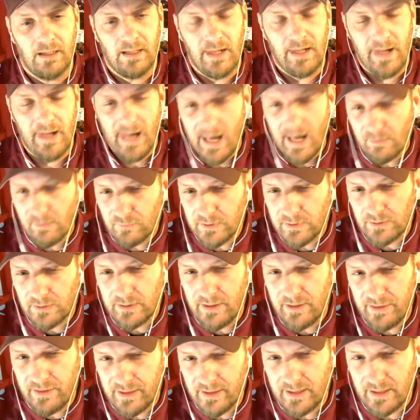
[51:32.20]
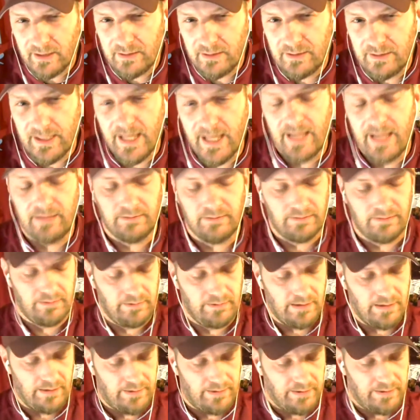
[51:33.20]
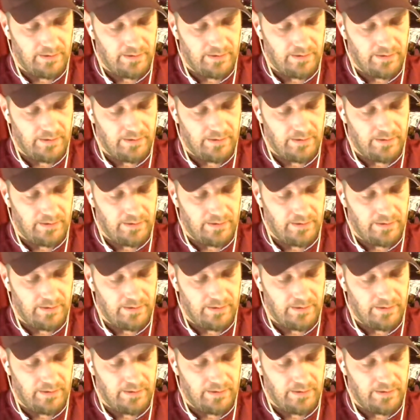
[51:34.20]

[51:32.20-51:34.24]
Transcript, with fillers: really think that the